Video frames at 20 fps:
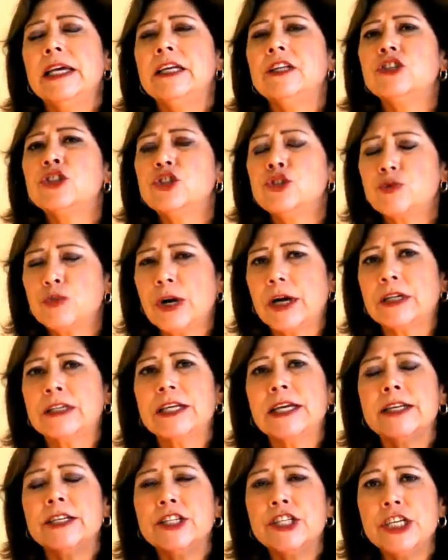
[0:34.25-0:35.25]

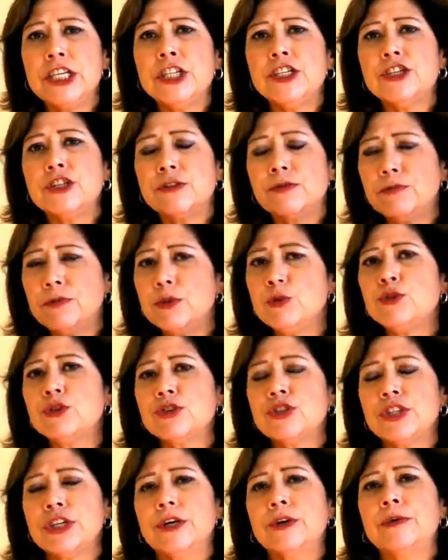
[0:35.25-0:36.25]
instruct and teach the
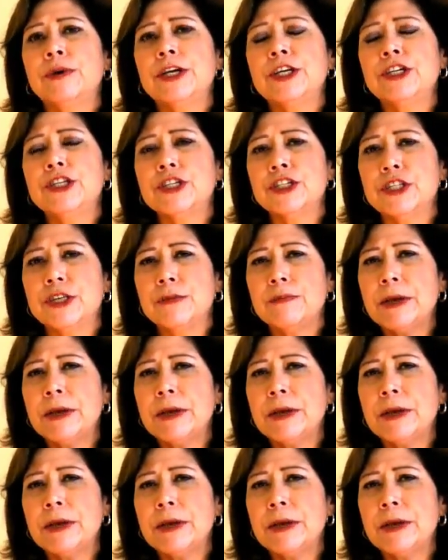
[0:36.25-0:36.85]
future generations